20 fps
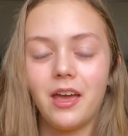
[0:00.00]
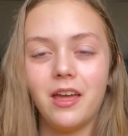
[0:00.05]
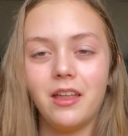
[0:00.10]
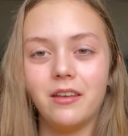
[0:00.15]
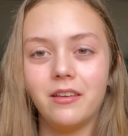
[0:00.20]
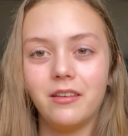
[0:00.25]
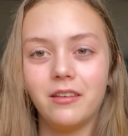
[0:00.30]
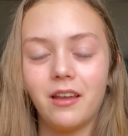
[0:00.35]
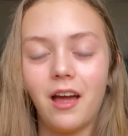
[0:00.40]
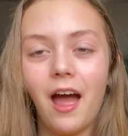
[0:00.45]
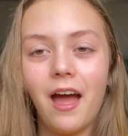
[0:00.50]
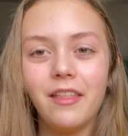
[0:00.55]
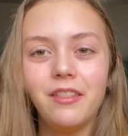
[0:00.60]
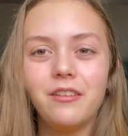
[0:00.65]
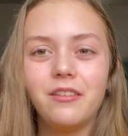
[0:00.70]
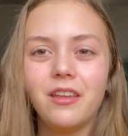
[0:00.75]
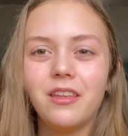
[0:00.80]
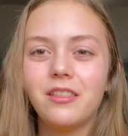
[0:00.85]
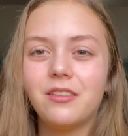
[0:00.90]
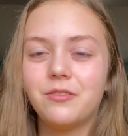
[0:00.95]
And I
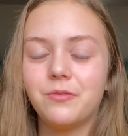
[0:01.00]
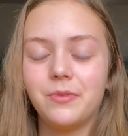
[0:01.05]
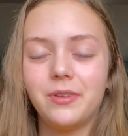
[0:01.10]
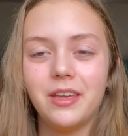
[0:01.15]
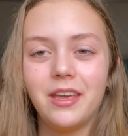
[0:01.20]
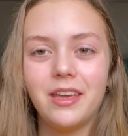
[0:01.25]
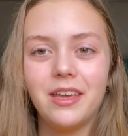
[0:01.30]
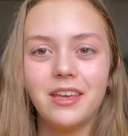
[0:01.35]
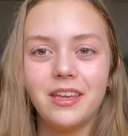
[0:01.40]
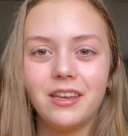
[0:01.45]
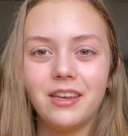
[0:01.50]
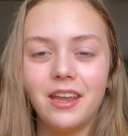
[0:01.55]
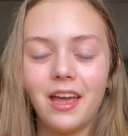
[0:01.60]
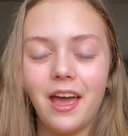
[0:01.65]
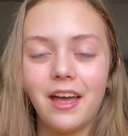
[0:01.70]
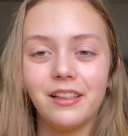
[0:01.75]
think doing it in